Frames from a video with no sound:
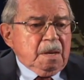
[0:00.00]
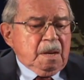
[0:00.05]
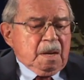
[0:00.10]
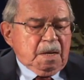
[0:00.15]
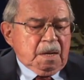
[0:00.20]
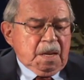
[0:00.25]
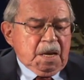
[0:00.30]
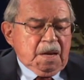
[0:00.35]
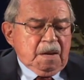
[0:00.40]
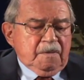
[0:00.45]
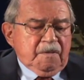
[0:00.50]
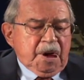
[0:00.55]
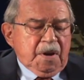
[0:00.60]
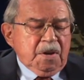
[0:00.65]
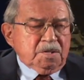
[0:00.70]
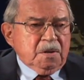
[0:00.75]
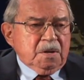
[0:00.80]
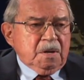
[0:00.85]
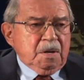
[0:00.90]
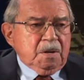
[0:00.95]
You'd done the
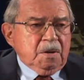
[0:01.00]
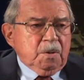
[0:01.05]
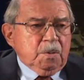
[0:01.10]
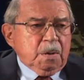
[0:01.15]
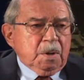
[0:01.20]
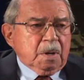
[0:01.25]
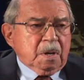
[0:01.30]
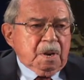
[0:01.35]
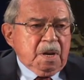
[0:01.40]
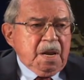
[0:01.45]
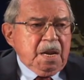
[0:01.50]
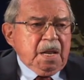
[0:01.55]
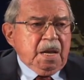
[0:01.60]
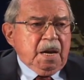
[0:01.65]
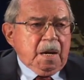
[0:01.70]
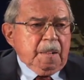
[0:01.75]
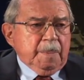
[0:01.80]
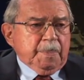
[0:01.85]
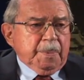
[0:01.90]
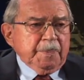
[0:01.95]
invasion, and you were cleaning
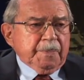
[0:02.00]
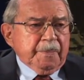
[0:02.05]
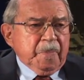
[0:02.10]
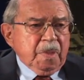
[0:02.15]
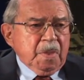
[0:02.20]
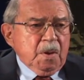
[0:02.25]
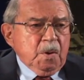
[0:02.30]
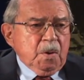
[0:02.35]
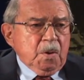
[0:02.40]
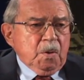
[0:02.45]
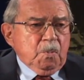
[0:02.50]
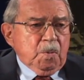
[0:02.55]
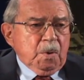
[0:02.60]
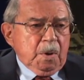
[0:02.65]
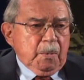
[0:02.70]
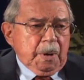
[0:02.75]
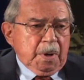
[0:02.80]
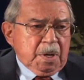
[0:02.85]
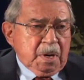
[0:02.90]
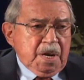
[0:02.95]
up. We were still trying.
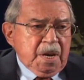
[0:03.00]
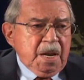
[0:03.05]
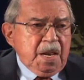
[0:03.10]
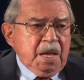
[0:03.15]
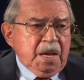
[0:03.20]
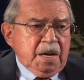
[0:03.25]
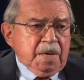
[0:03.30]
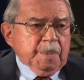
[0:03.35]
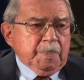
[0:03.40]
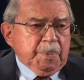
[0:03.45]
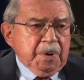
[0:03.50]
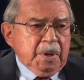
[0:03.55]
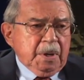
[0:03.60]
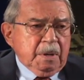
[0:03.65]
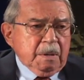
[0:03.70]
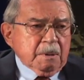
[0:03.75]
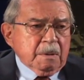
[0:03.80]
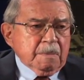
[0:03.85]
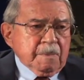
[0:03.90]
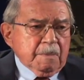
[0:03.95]
We were to, cleaning up, yeah.